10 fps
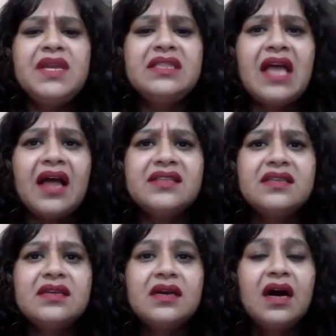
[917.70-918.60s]
me
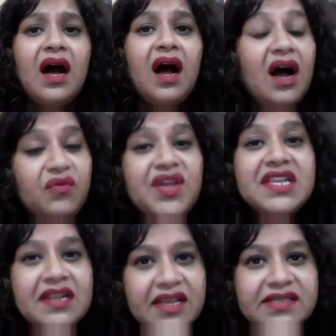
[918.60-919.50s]
that? Are we
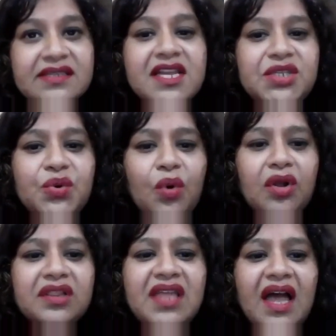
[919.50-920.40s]
listening to
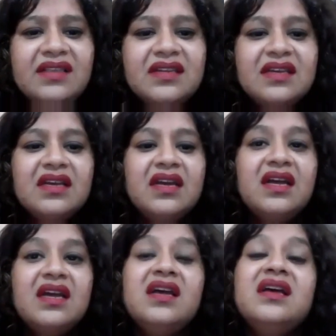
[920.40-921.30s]
all that?
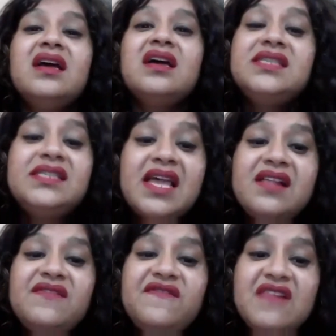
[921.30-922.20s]

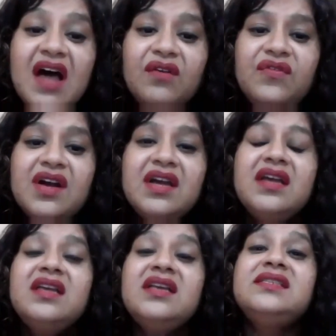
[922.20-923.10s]
Self love
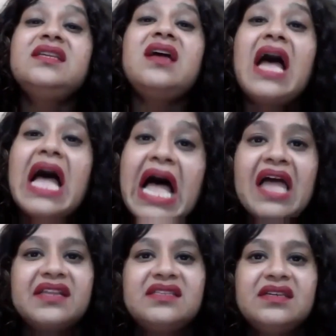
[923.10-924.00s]
is the
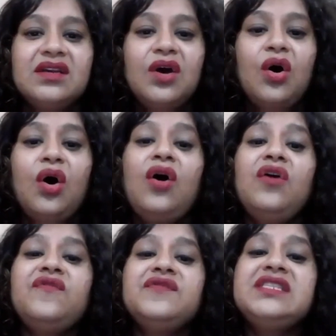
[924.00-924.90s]
act
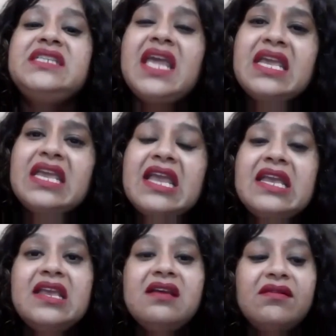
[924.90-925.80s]
of taking
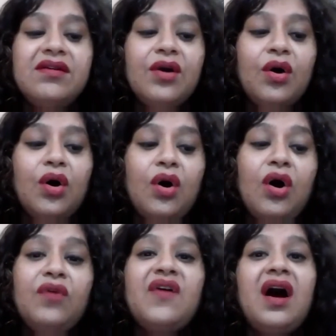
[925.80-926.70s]
care
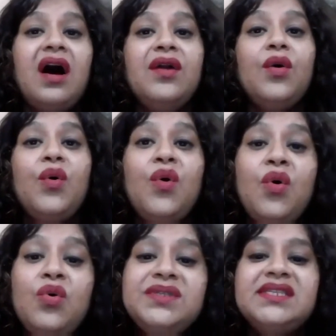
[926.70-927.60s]
of our
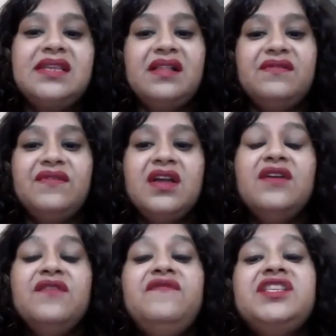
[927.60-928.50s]
own self,
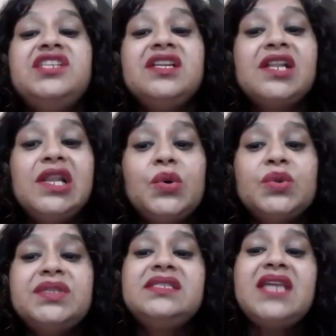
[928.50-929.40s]
which
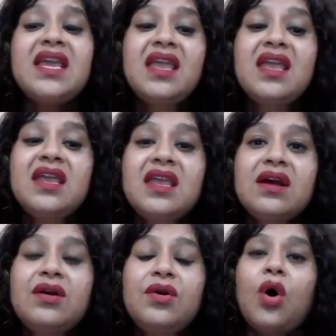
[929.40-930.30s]
includes taking
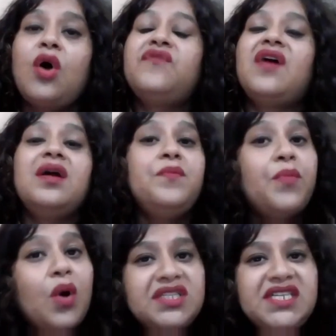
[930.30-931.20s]
care of our
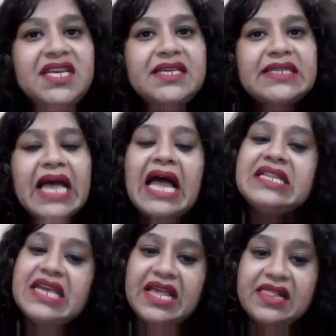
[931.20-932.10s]
bodies
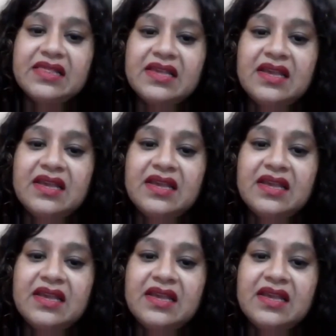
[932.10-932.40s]
and health.